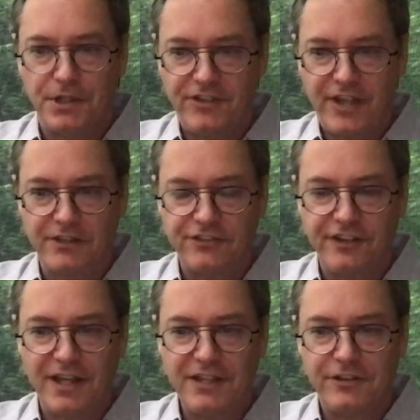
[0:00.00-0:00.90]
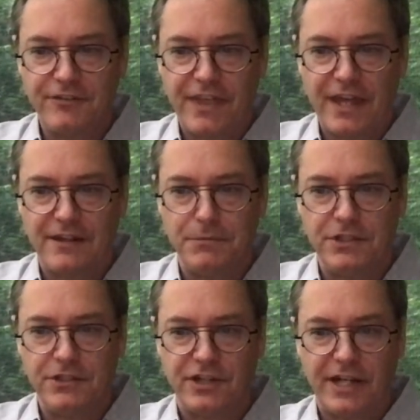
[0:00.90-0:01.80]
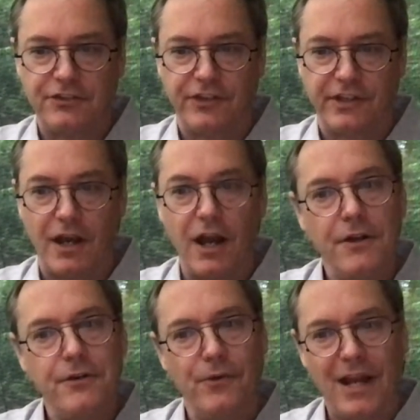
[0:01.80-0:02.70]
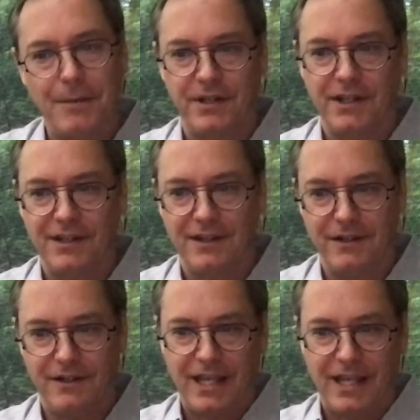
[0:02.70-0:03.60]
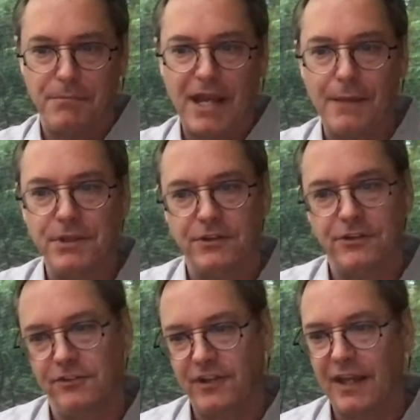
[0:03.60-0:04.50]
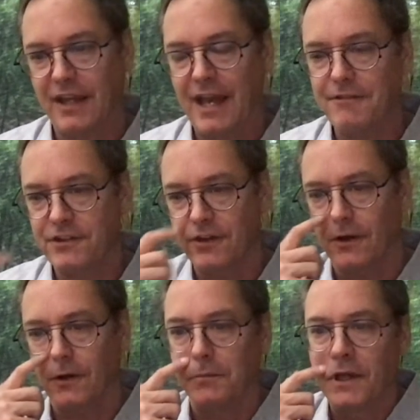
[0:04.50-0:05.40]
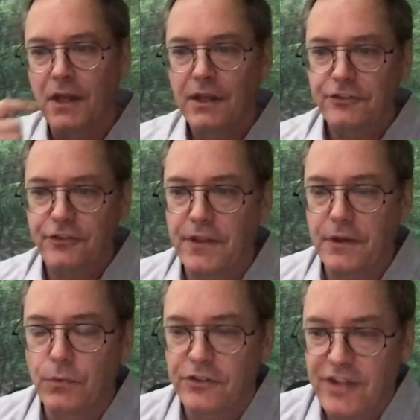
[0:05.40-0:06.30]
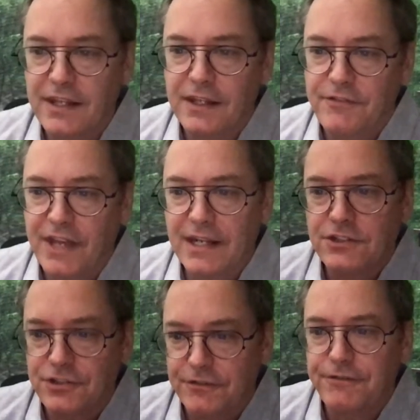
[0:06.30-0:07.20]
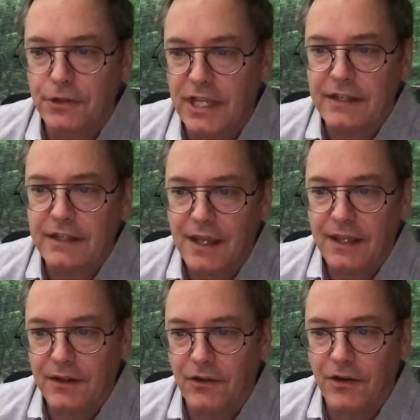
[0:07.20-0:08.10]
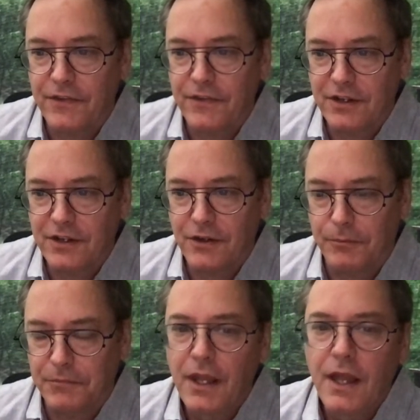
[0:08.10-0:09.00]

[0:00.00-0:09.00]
but take a slice of that image and actually unwrap it again and map it to say half a dome so hmm. that we're taking advantage of full 8K on the dome.